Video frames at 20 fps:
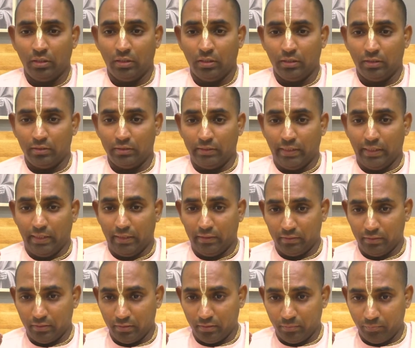
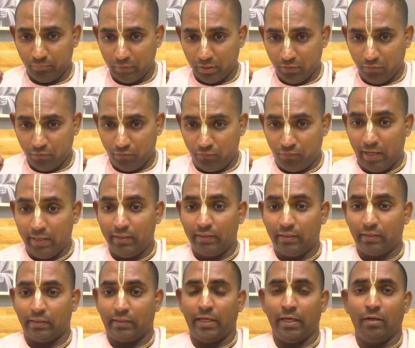then
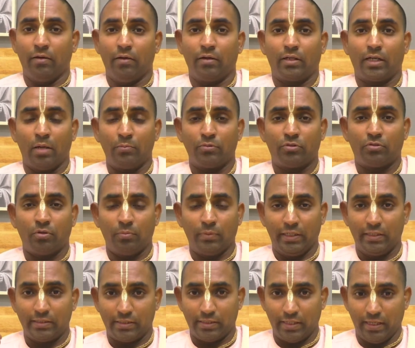fire comes from
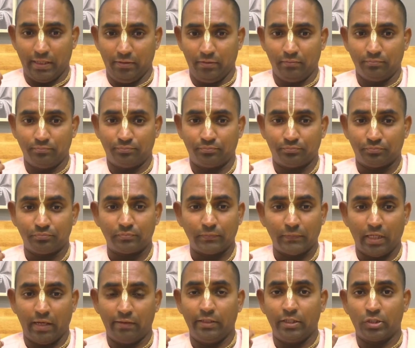his head,
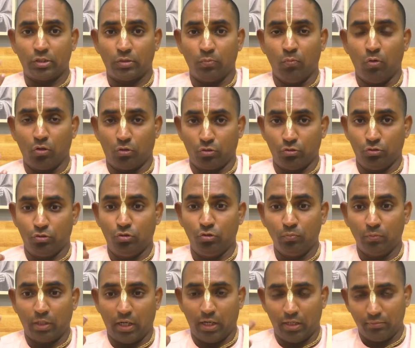and then smoke,
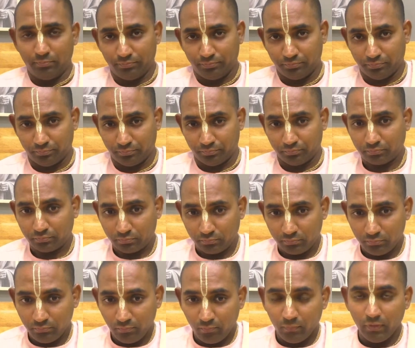dhumra.
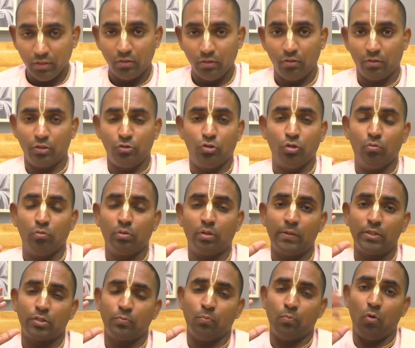Okay, dhumra
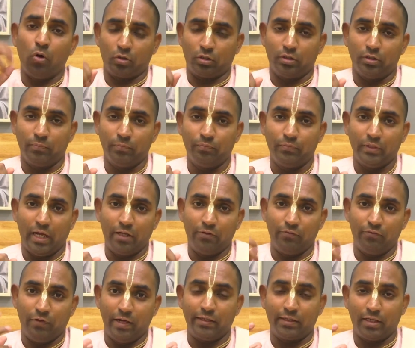is smoke, and
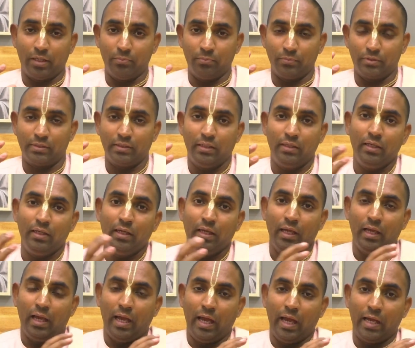fire comes,
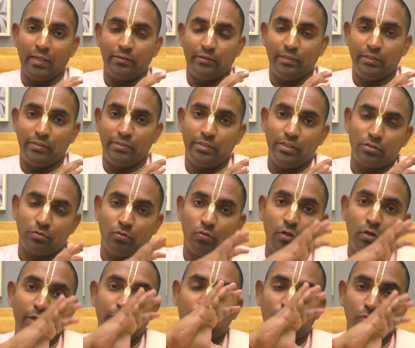and this is
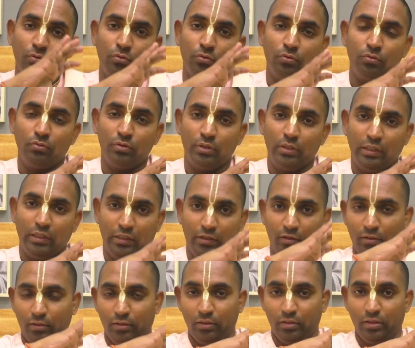going to
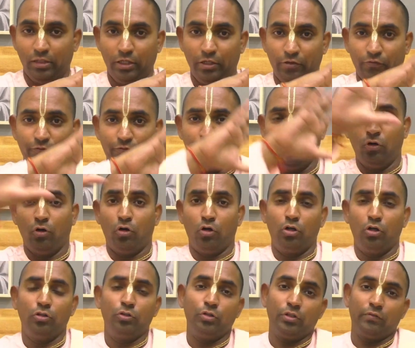fill whole
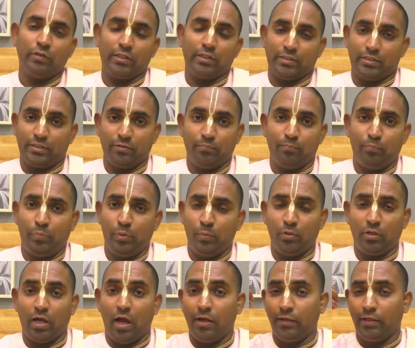universe. People
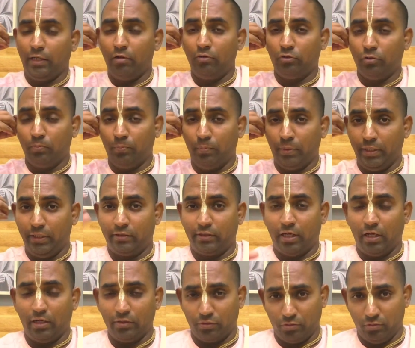can't be able to breathe
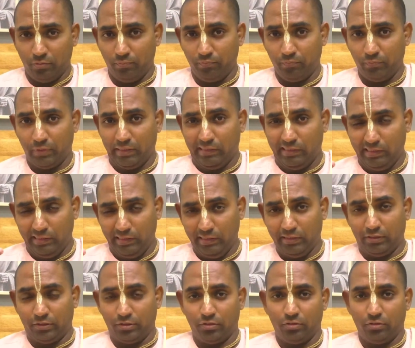also. Heat,